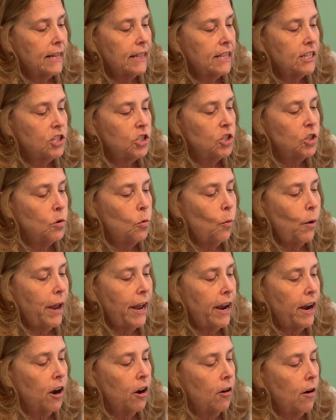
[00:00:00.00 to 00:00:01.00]
the
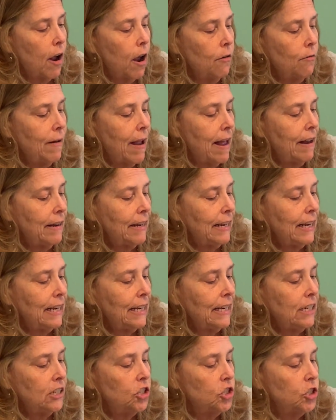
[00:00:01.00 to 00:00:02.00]
square around
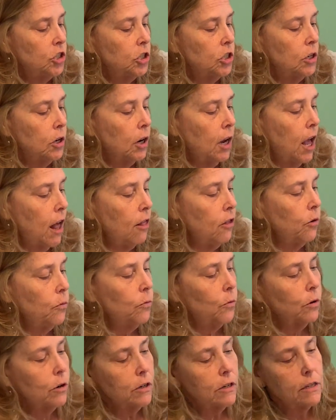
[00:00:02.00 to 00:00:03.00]
each color
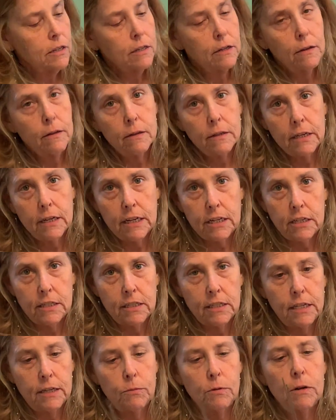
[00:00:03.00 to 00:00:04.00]
word. Can you
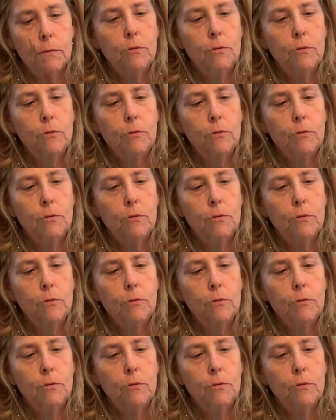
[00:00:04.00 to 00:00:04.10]
see what